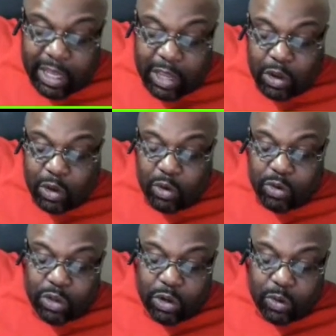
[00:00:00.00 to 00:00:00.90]

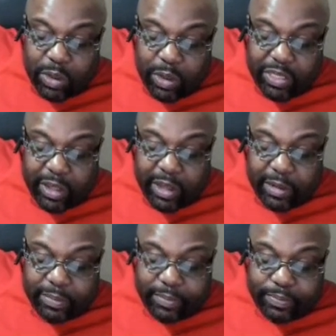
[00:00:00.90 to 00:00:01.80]
With
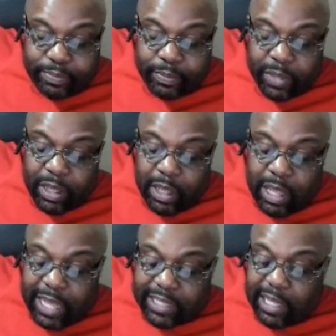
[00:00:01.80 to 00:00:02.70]

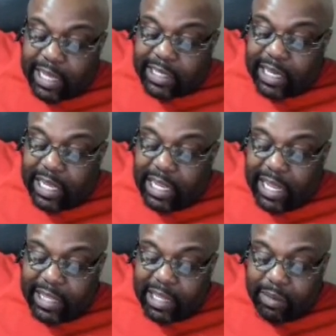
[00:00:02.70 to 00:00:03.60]
as like I said, he
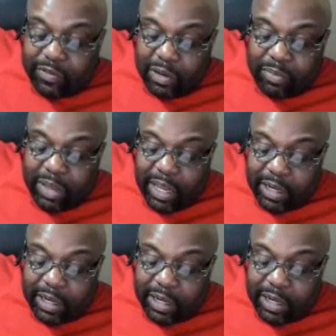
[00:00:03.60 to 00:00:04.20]
led them from being a